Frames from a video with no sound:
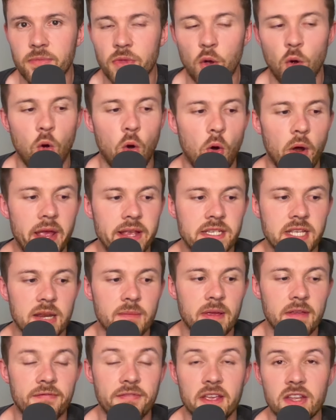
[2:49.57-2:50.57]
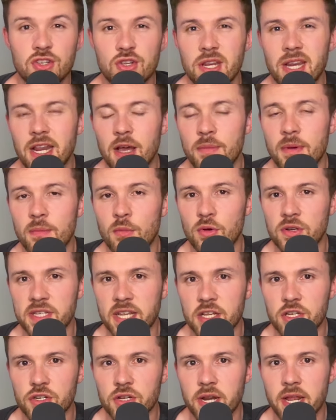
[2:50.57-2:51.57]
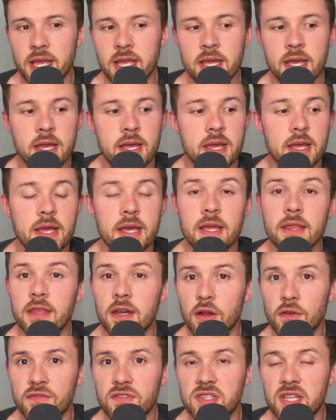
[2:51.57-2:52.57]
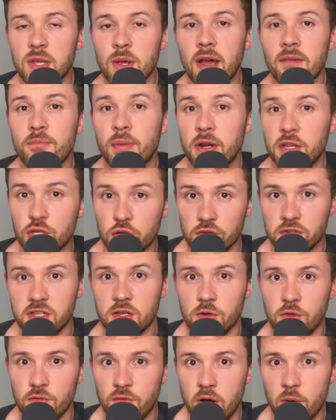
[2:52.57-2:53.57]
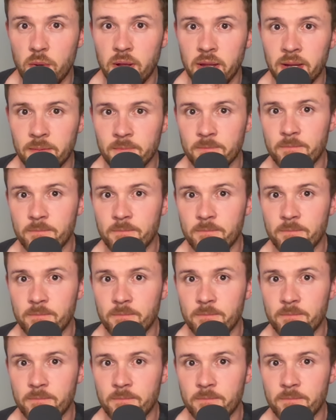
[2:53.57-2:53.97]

or is going to be featured a little bit more centrally, then obviously you have Brennan Johnson on the right wing